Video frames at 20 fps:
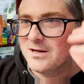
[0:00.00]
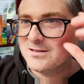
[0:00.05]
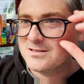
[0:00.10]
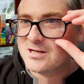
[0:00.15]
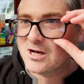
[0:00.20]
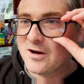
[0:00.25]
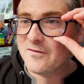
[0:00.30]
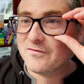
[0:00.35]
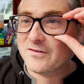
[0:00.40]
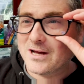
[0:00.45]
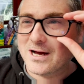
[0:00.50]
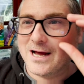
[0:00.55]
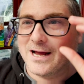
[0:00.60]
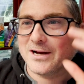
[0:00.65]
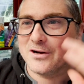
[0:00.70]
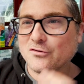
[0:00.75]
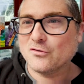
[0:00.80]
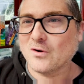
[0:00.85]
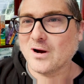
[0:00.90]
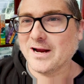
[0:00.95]
tough
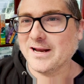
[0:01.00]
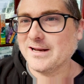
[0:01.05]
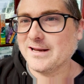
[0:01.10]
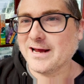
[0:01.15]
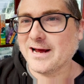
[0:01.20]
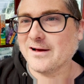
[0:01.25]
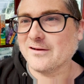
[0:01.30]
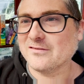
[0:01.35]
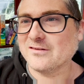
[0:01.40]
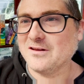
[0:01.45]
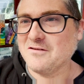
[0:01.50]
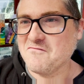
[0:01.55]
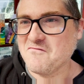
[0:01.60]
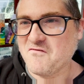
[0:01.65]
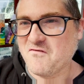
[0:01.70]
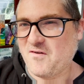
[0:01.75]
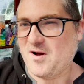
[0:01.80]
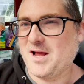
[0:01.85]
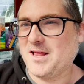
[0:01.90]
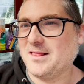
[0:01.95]
guy, grindhousey,
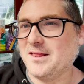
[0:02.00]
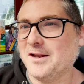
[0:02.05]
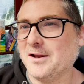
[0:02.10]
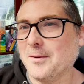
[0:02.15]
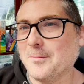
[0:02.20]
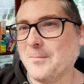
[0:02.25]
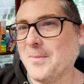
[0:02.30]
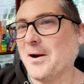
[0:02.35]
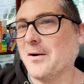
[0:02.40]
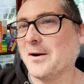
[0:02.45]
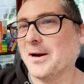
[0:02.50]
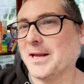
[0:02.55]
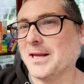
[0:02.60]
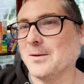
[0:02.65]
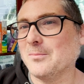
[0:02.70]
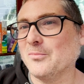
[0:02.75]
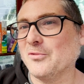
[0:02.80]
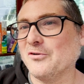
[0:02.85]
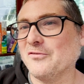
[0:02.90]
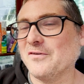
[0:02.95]
violent
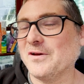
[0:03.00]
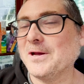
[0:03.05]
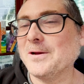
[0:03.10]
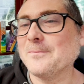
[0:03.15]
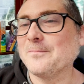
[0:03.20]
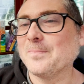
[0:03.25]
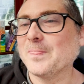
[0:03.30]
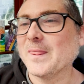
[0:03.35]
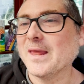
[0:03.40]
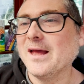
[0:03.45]
American movie.